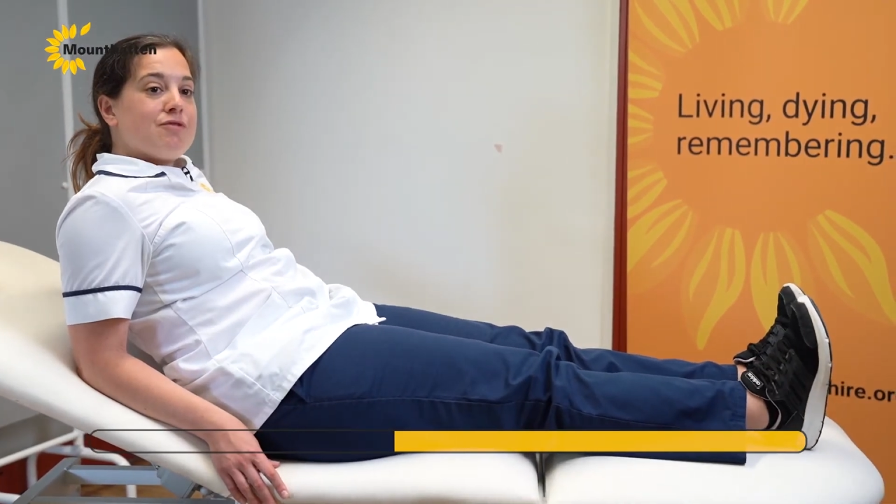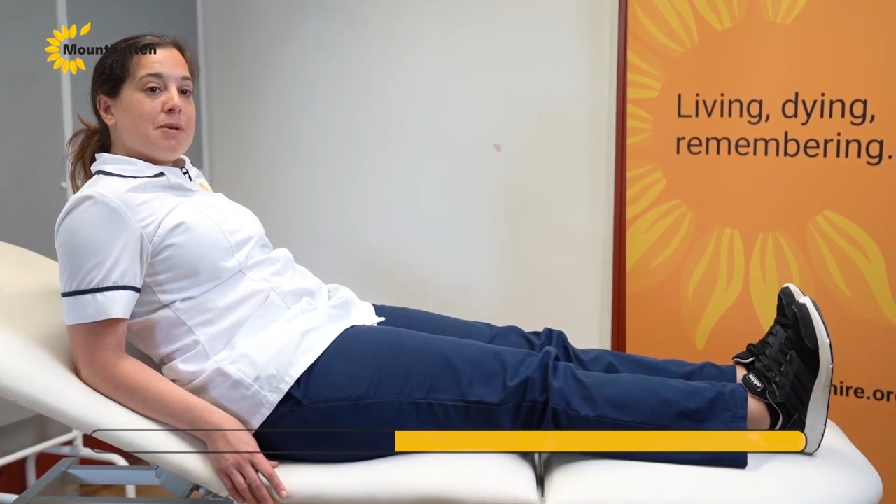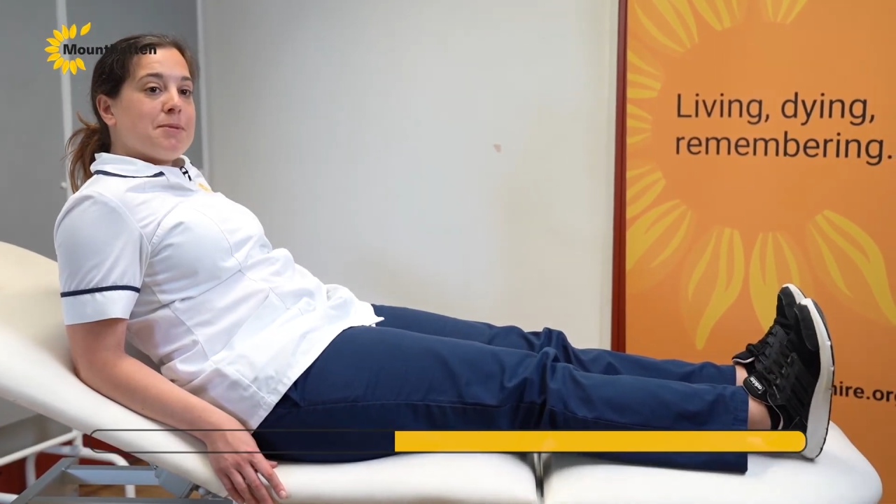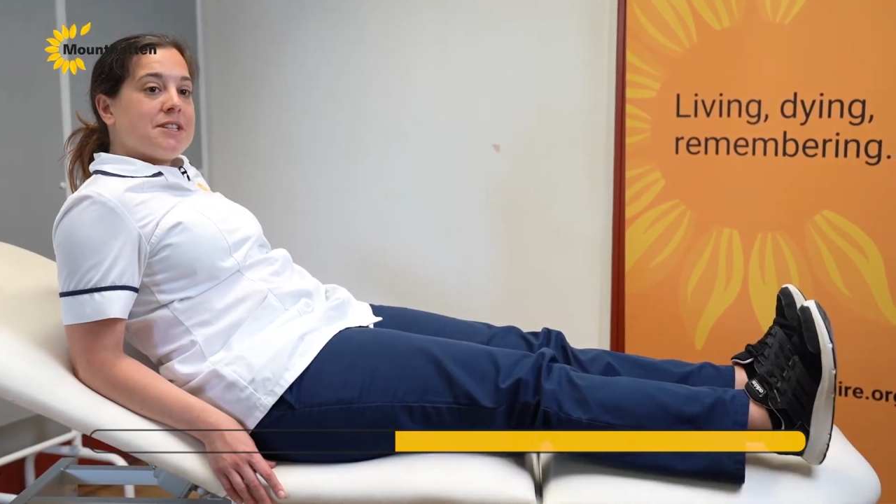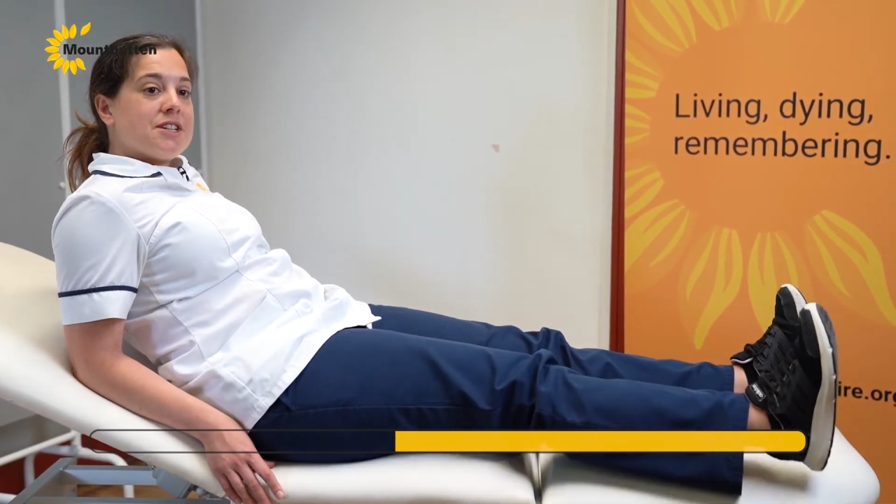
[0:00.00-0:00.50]

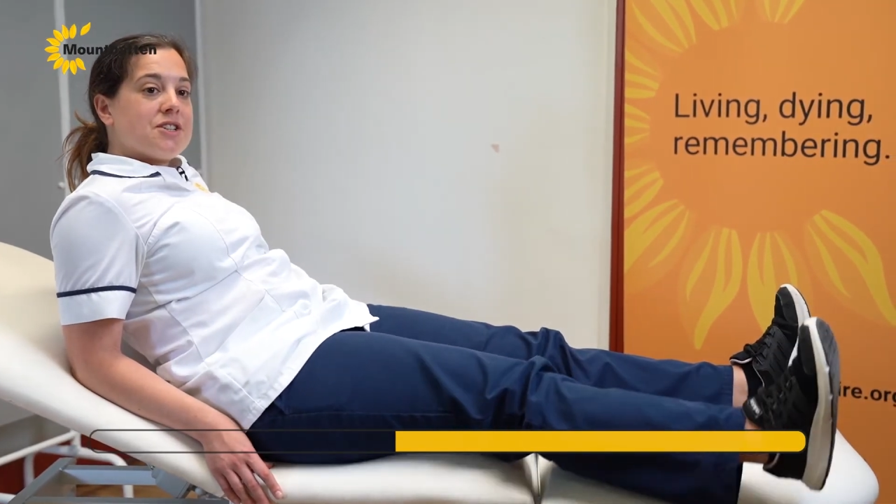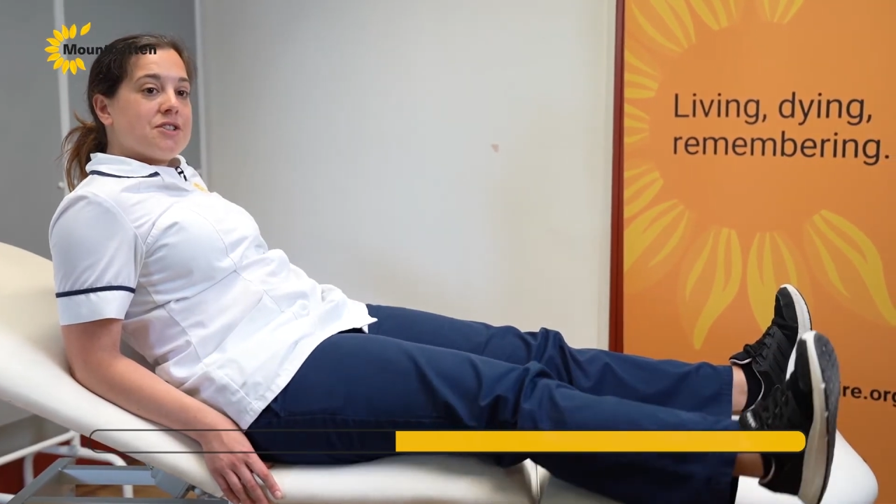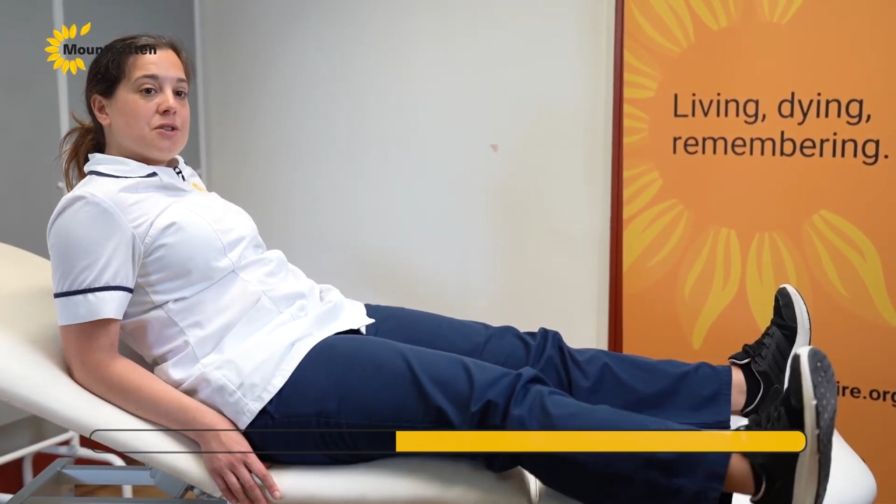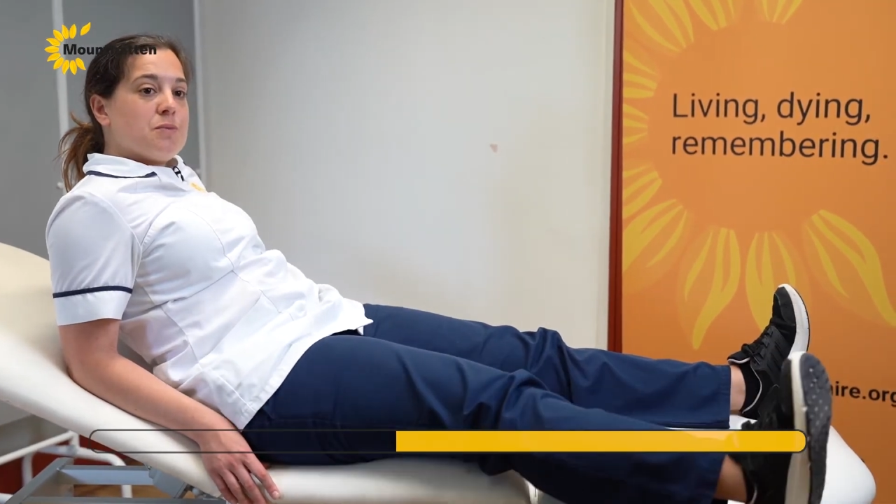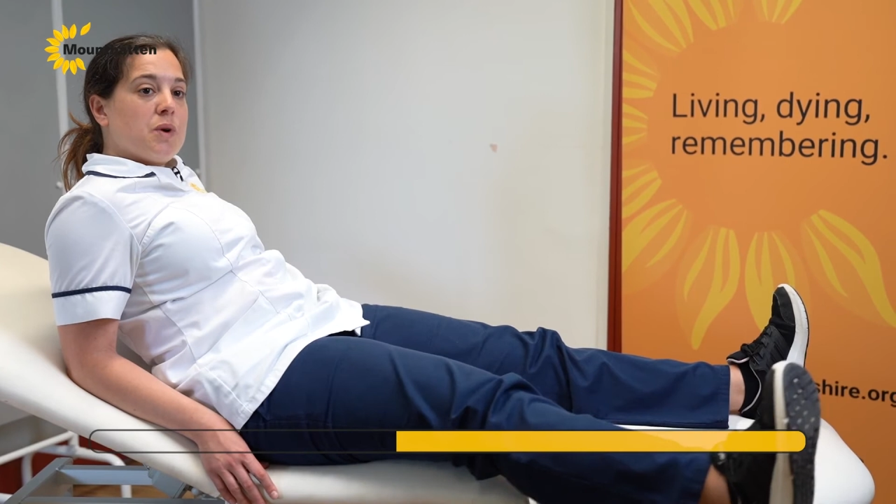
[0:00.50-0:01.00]

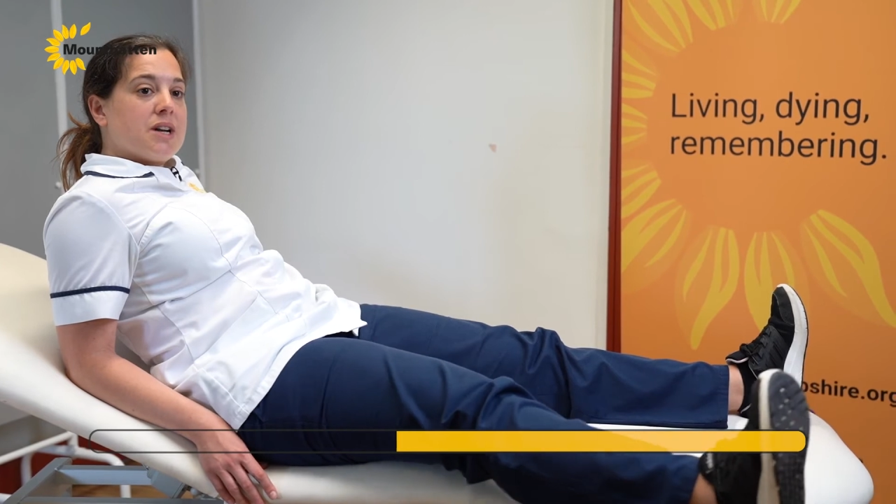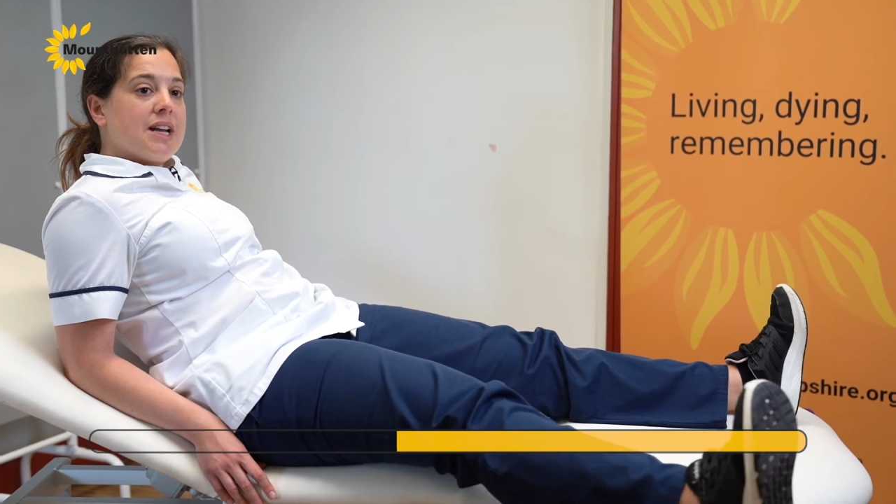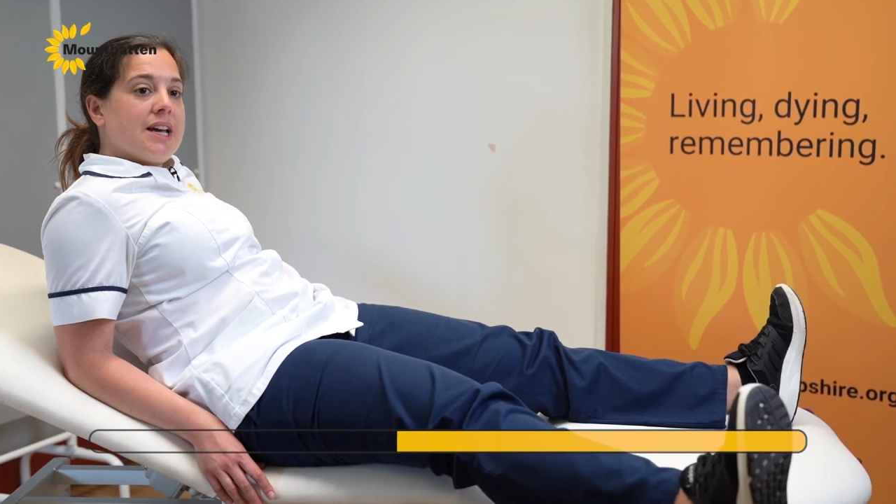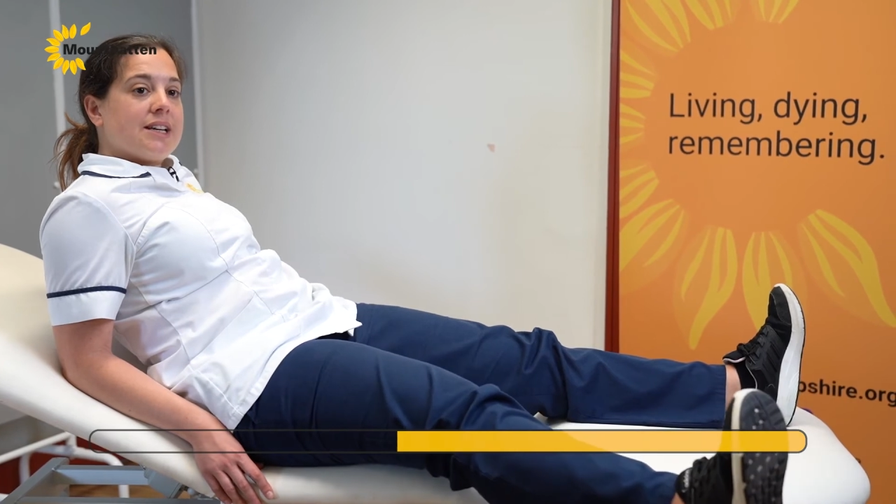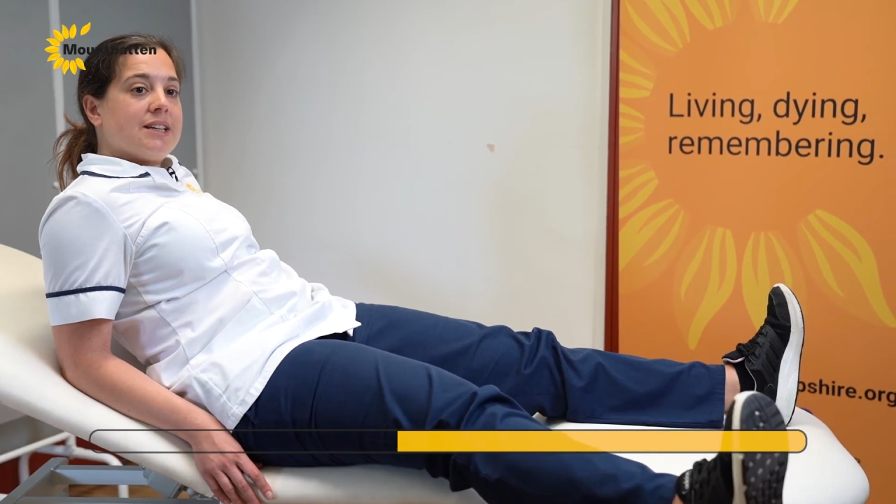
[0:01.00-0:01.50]
repetitions on one
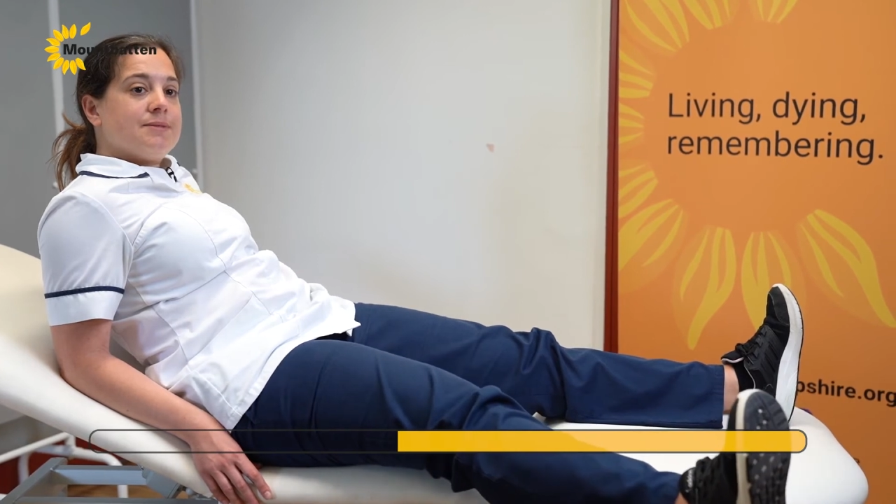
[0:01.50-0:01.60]
leg,